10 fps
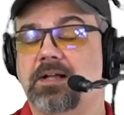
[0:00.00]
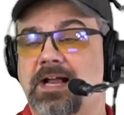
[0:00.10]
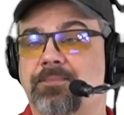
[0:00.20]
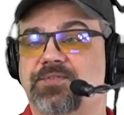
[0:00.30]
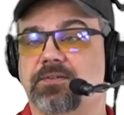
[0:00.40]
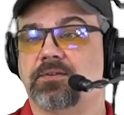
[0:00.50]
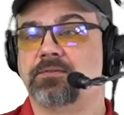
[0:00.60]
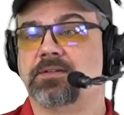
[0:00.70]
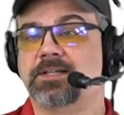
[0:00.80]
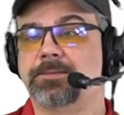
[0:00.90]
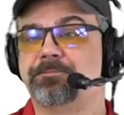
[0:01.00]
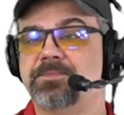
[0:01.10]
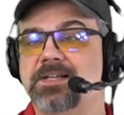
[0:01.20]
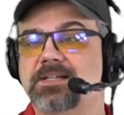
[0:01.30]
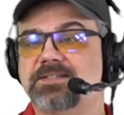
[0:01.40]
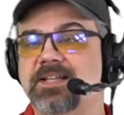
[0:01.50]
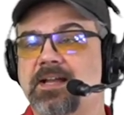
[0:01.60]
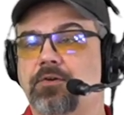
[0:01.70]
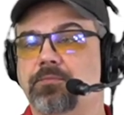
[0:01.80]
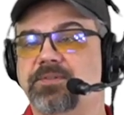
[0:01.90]
Absolutely.
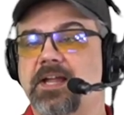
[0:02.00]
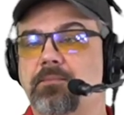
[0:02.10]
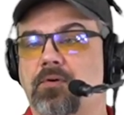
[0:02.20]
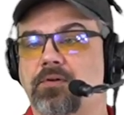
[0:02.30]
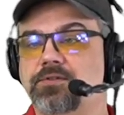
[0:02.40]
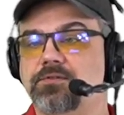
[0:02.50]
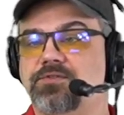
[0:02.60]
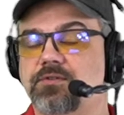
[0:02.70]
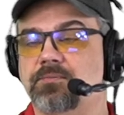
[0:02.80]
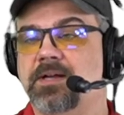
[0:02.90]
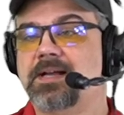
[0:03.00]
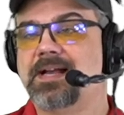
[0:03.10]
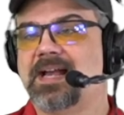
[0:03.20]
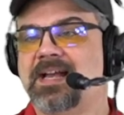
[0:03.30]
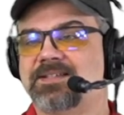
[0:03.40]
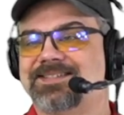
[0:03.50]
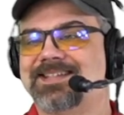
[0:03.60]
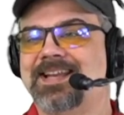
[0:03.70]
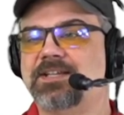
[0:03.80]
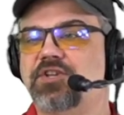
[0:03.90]
Stay at home gamer on YouTube
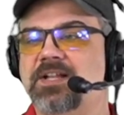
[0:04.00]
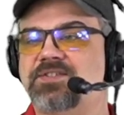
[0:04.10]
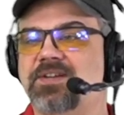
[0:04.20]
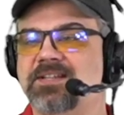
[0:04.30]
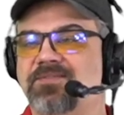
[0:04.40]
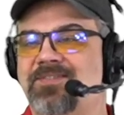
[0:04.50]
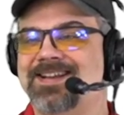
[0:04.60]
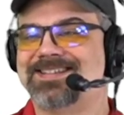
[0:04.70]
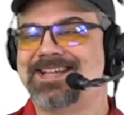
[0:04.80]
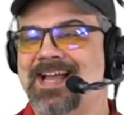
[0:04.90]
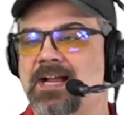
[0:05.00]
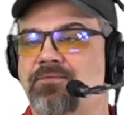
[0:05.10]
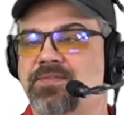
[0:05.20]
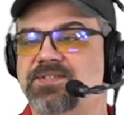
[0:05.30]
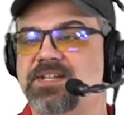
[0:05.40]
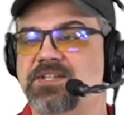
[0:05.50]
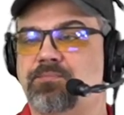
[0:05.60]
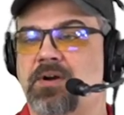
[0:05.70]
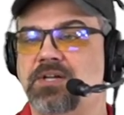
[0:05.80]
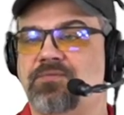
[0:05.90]
asks any chance you can define a tag for the CS
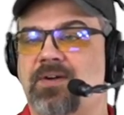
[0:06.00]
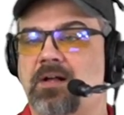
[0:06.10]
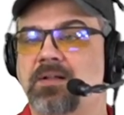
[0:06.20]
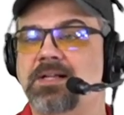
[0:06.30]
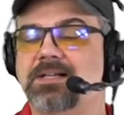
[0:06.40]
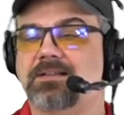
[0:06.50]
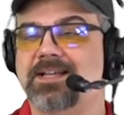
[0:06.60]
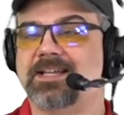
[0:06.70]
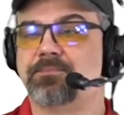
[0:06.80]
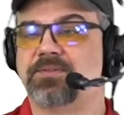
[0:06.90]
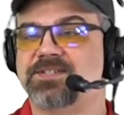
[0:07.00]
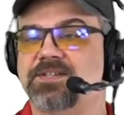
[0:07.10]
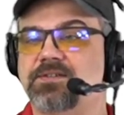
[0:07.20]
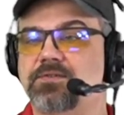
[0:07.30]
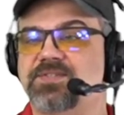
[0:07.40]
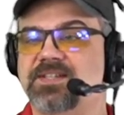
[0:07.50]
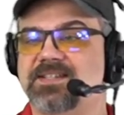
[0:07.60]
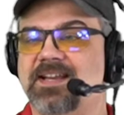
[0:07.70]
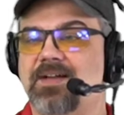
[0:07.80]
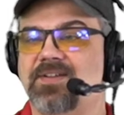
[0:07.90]
proj file like implicit
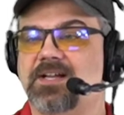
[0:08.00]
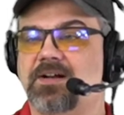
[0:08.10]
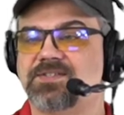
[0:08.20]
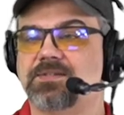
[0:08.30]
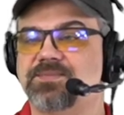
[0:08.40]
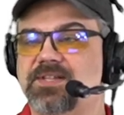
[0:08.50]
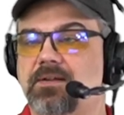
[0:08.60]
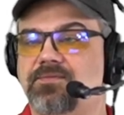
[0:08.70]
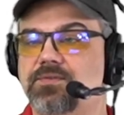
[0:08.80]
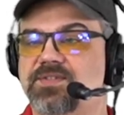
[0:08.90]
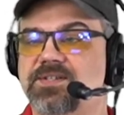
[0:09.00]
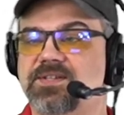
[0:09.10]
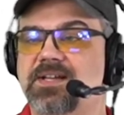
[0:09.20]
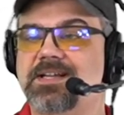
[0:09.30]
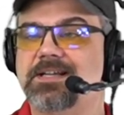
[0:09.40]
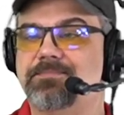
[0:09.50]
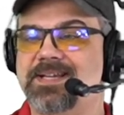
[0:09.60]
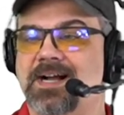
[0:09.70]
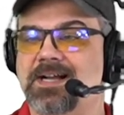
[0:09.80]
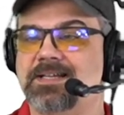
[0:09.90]
usings and have a custom set of usings
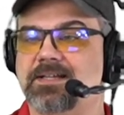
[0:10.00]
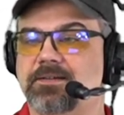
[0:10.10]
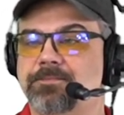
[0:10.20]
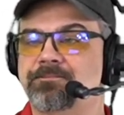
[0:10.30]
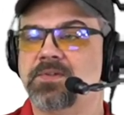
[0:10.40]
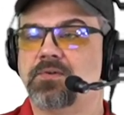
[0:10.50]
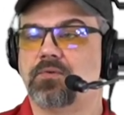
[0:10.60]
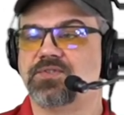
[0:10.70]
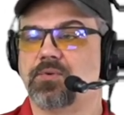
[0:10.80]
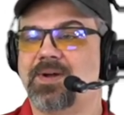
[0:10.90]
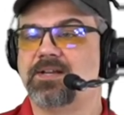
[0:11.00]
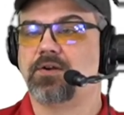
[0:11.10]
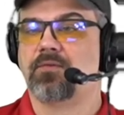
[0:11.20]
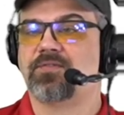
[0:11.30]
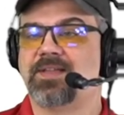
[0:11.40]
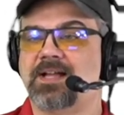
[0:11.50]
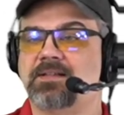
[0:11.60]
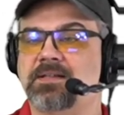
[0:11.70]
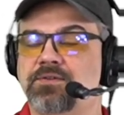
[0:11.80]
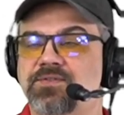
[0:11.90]
behind it or is the way to go for that
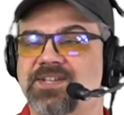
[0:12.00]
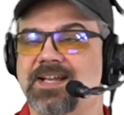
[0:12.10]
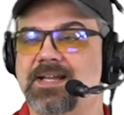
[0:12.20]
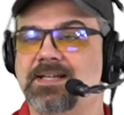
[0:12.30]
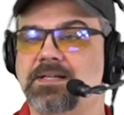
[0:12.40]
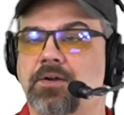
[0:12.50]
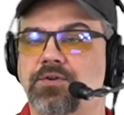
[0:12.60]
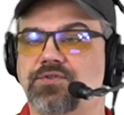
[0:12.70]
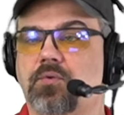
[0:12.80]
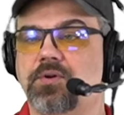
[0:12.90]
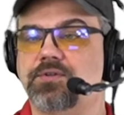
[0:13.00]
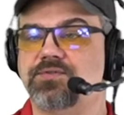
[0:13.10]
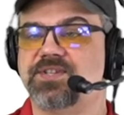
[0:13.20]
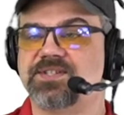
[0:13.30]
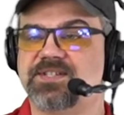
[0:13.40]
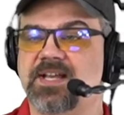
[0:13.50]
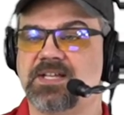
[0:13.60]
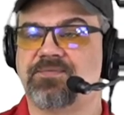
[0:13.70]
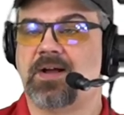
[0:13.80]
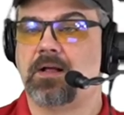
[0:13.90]
using a underscore using
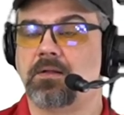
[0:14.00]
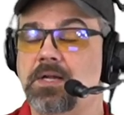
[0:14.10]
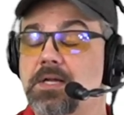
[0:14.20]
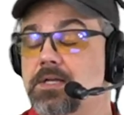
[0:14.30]
CS file.